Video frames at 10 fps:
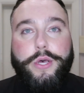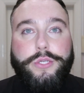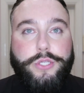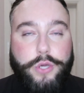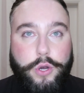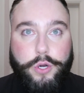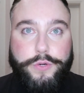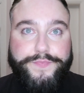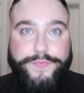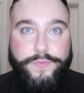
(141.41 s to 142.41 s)

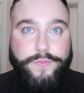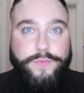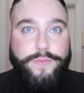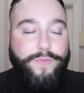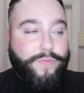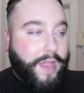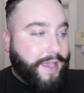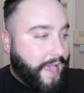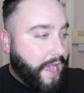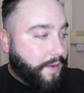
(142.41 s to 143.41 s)
So
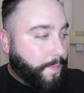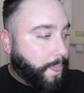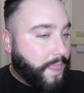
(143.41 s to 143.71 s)
yeah,